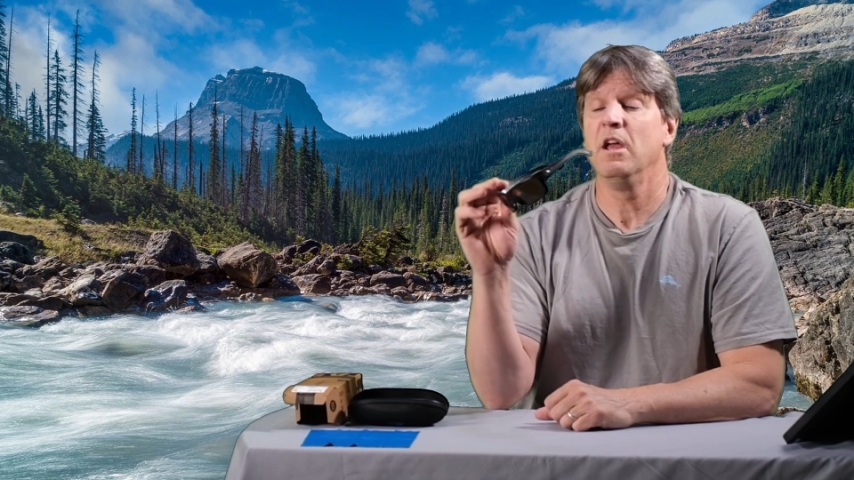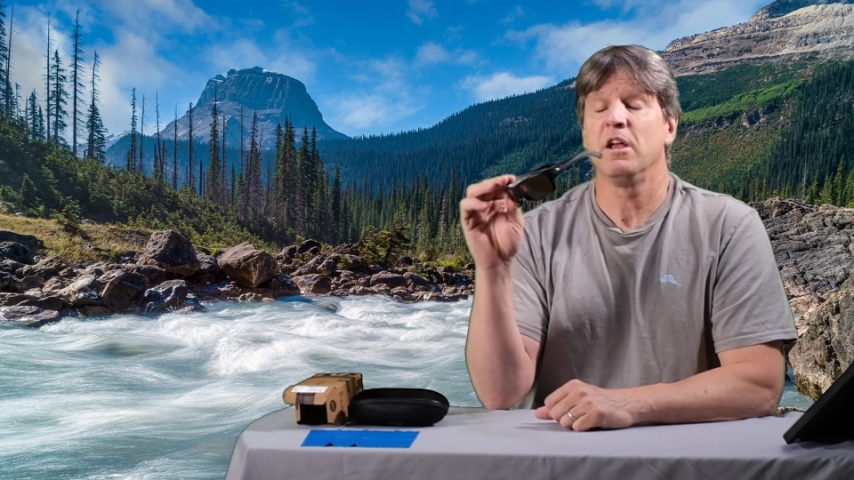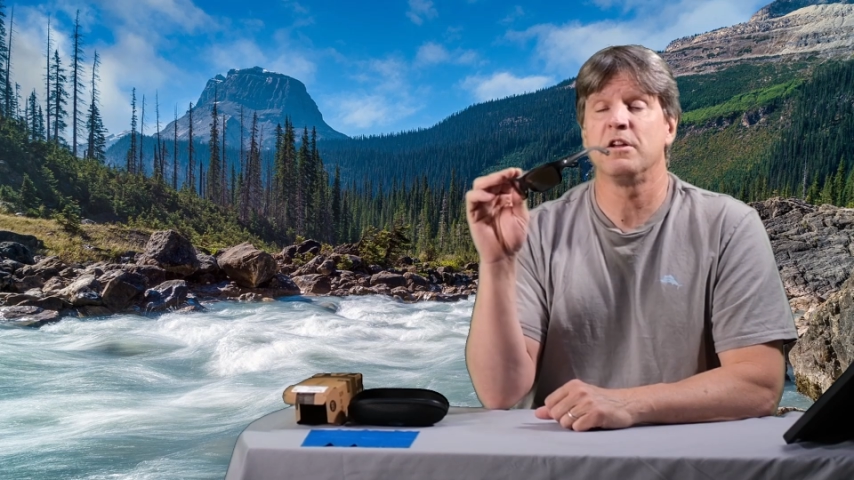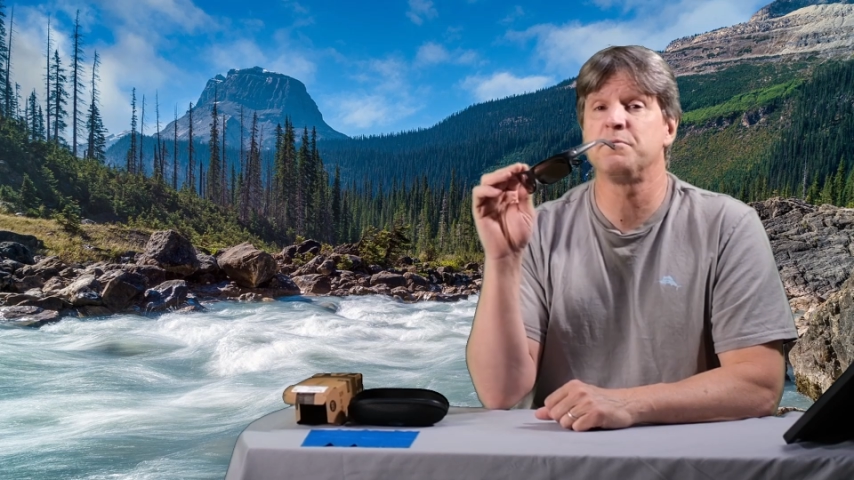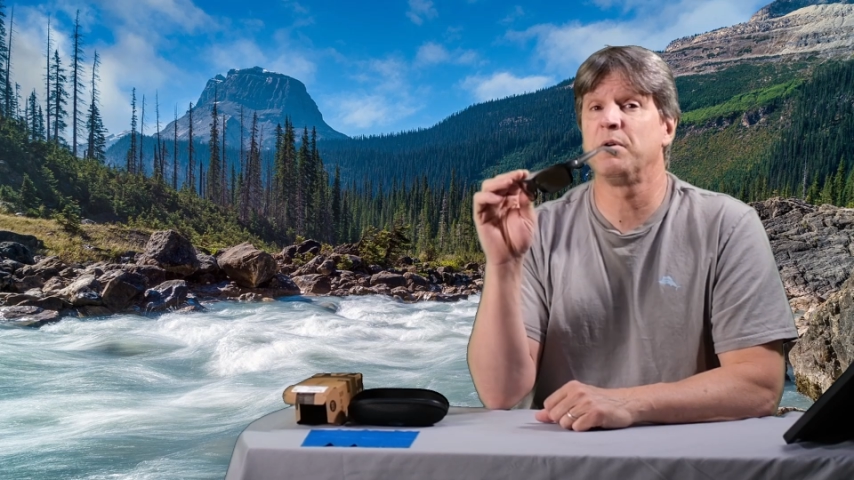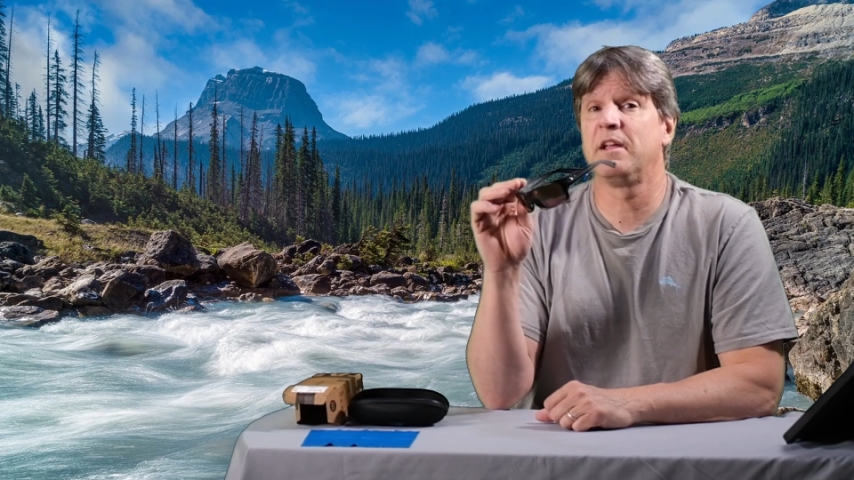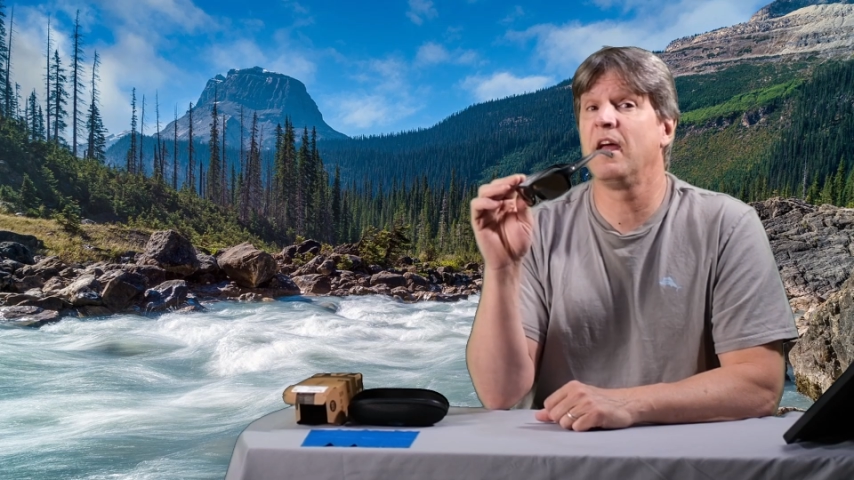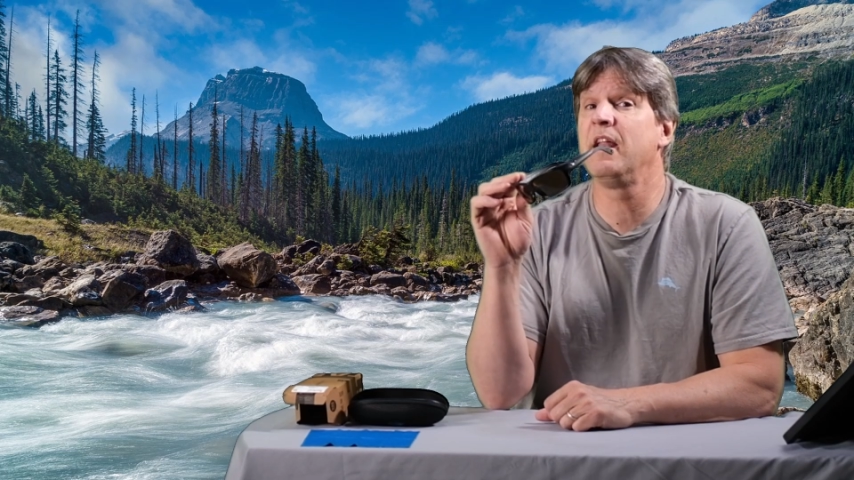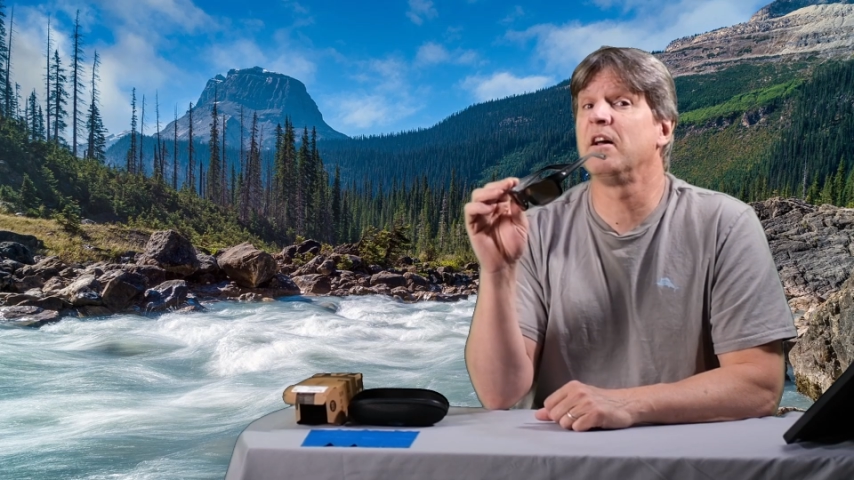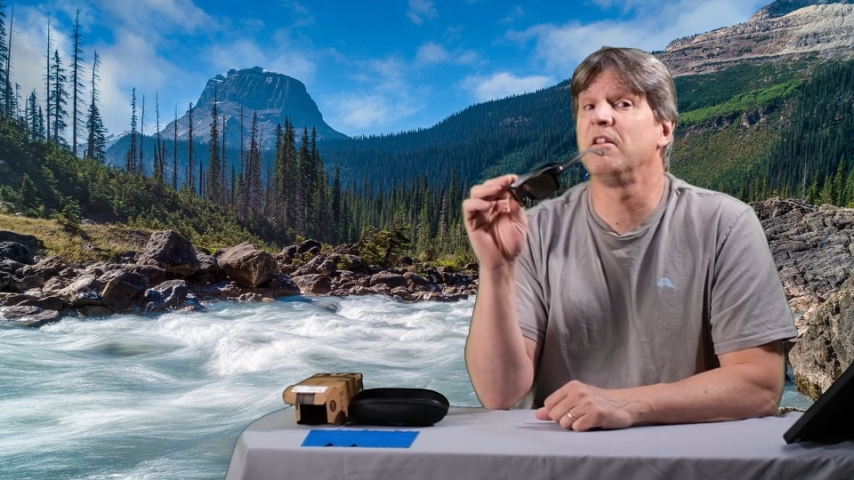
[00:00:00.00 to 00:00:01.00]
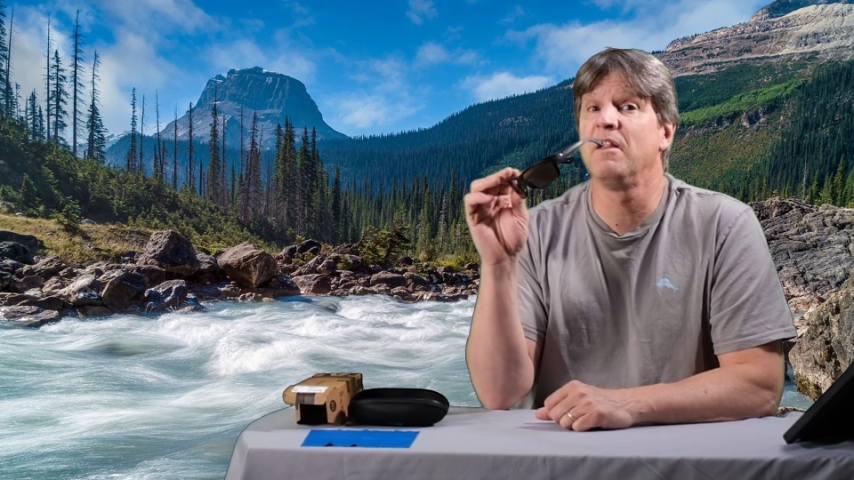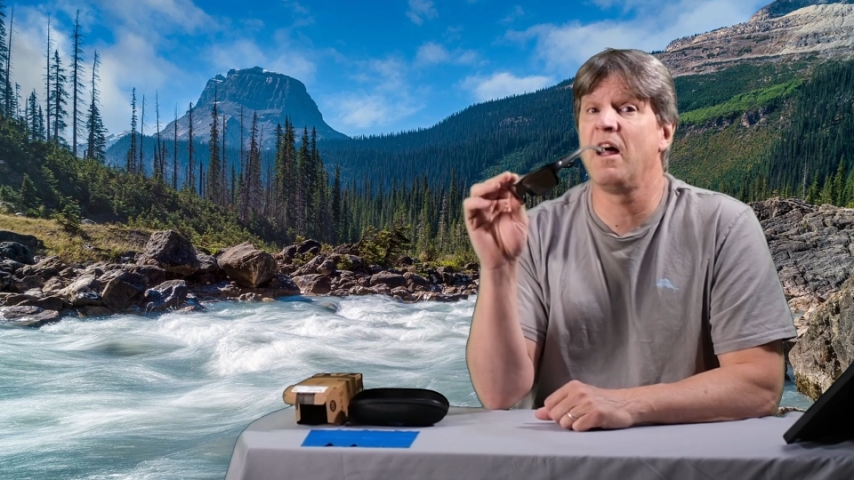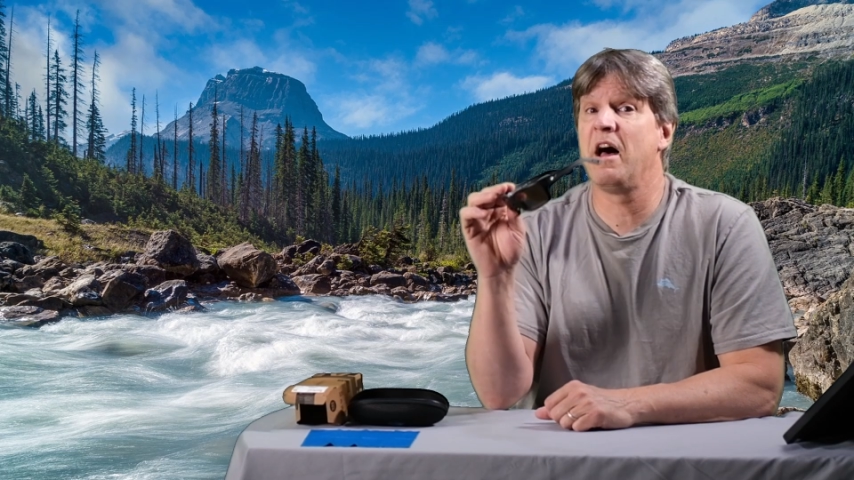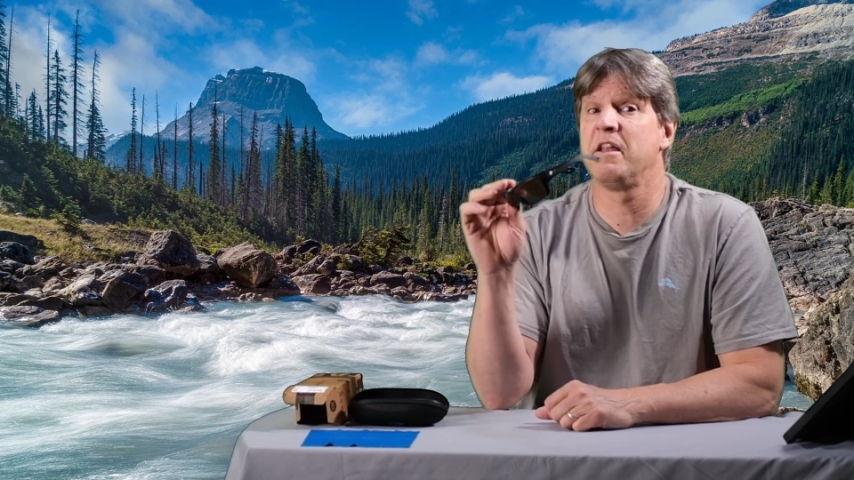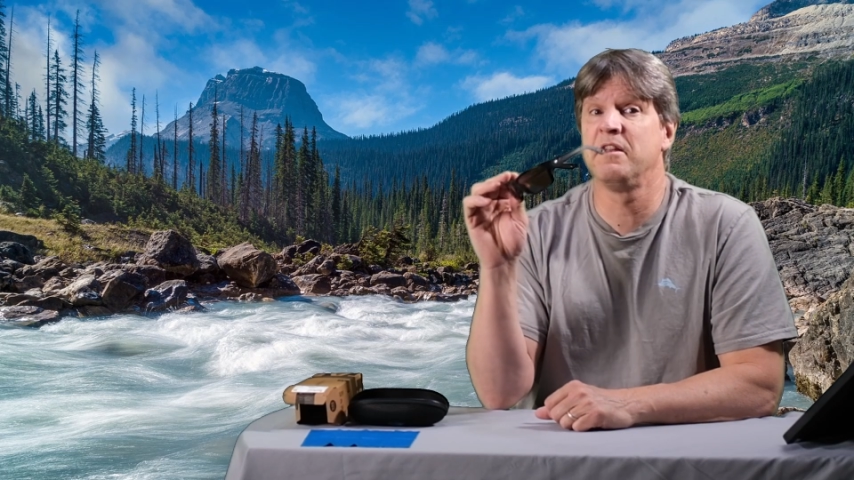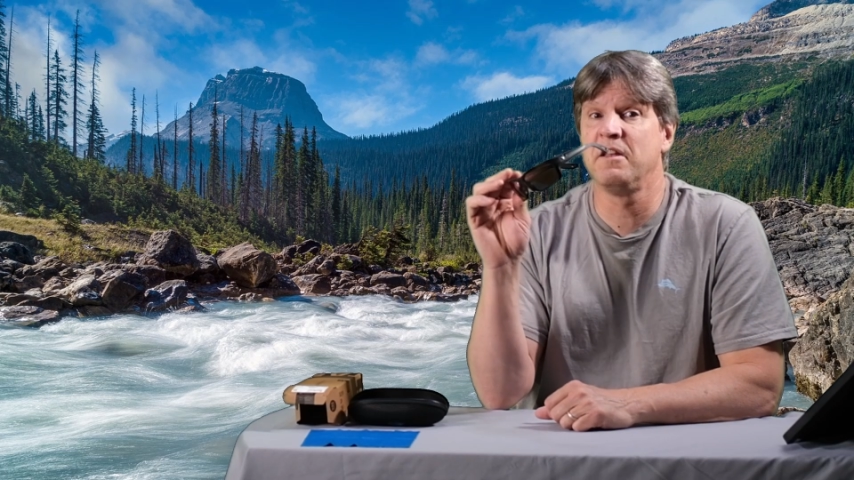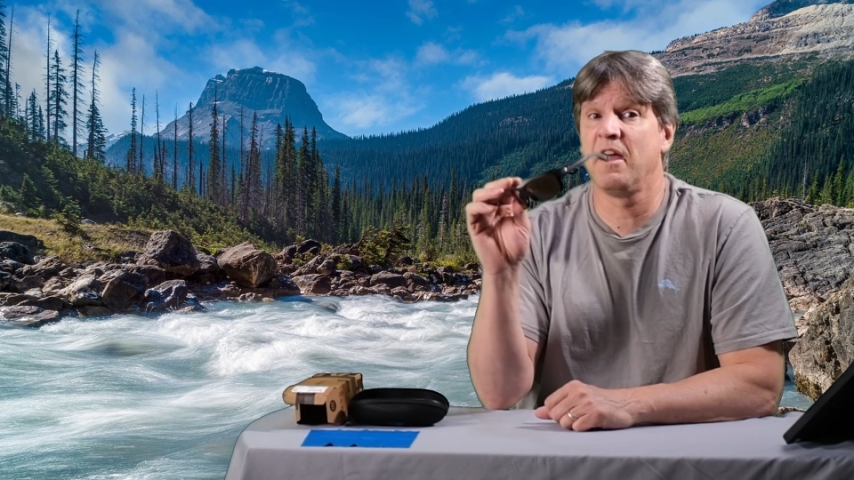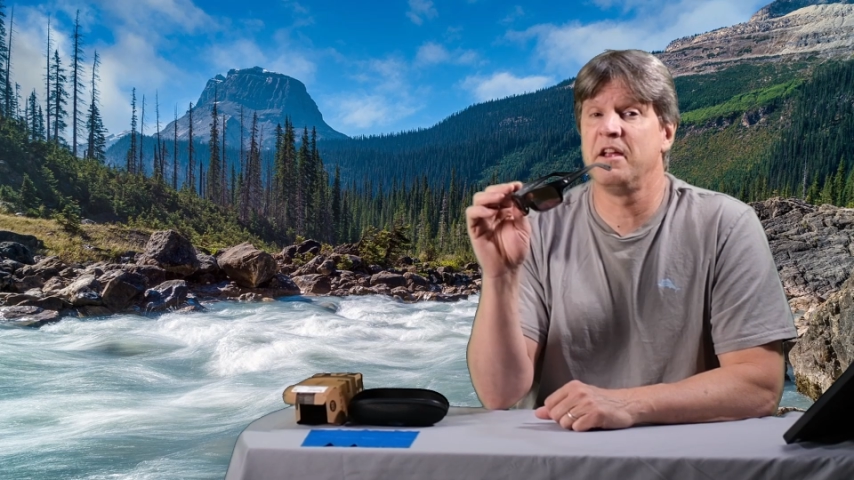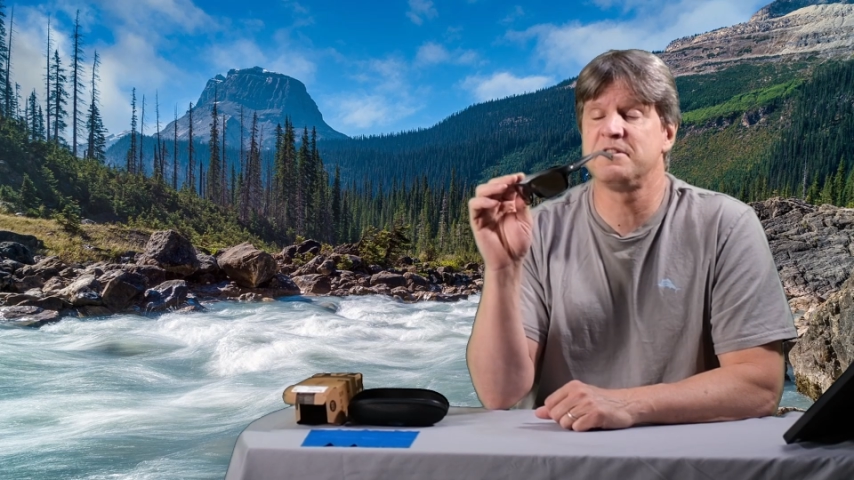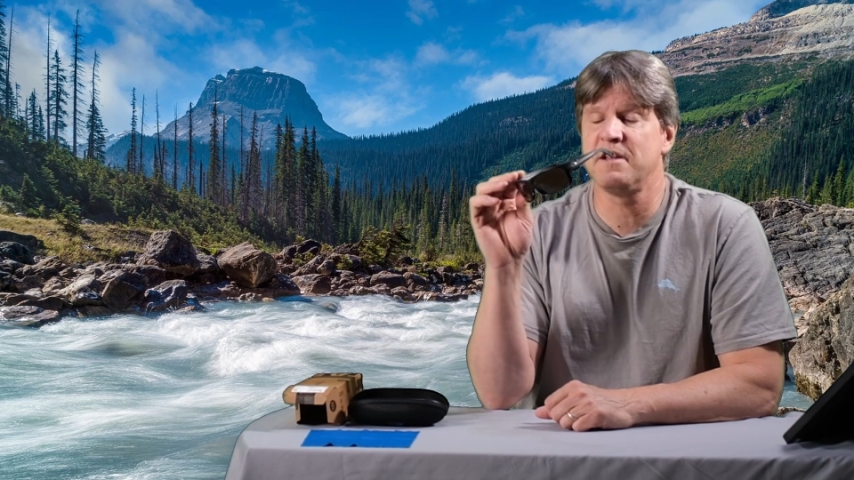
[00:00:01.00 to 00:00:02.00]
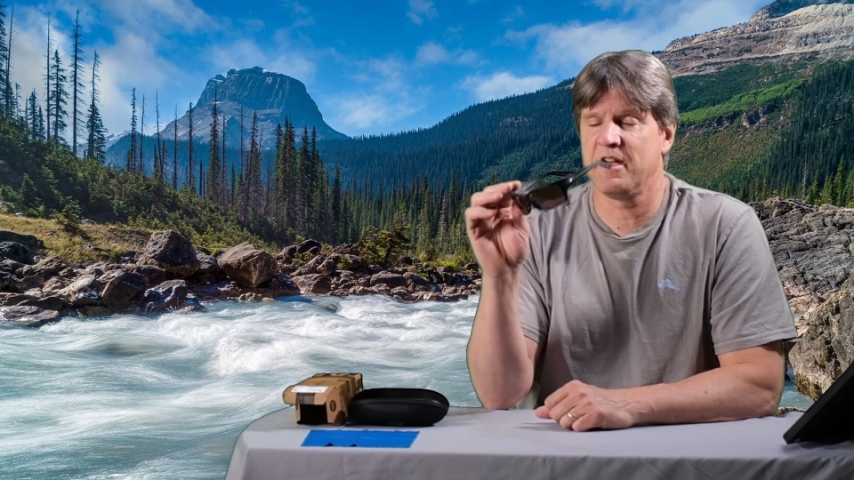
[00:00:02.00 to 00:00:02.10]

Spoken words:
because we're getting a lot of nice